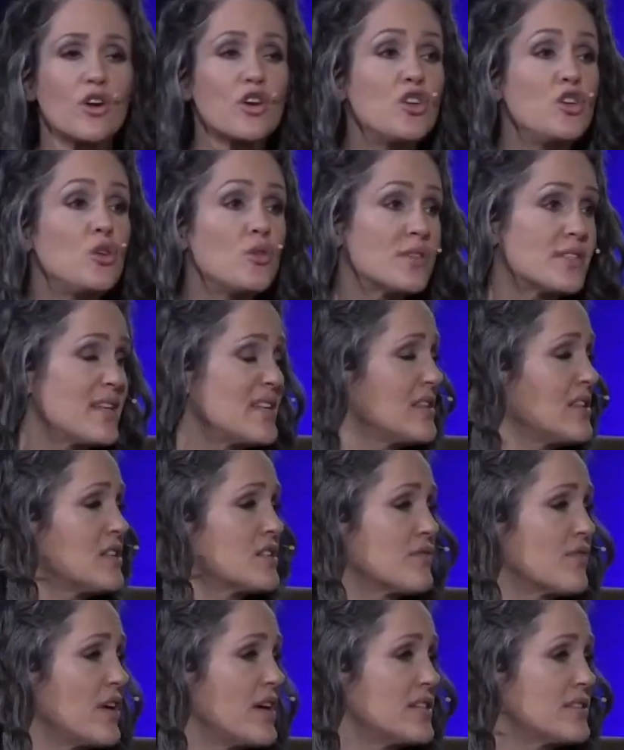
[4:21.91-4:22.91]
using these
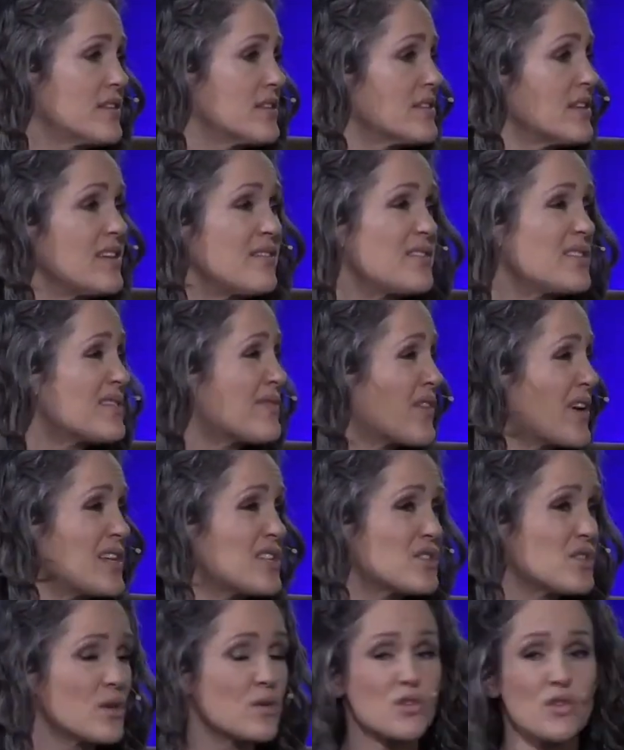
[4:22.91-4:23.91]
phrases, even the phrase
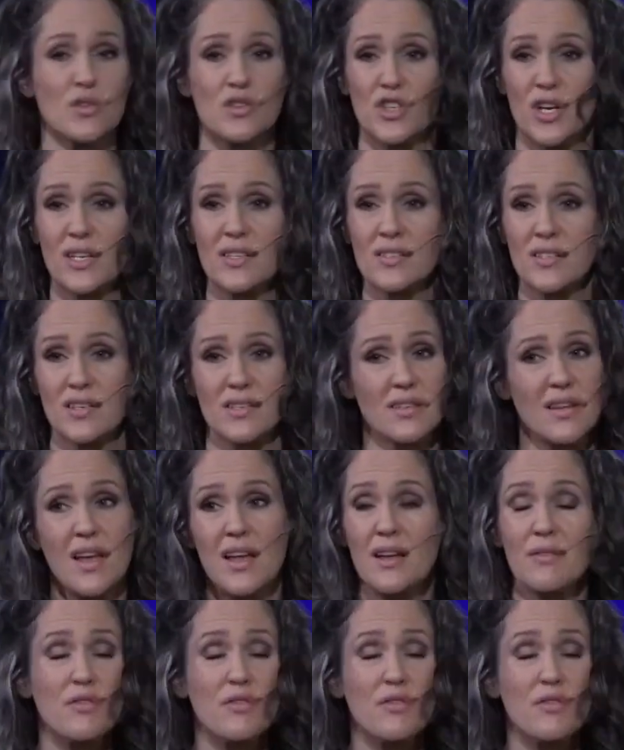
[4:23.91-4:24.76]
social justice.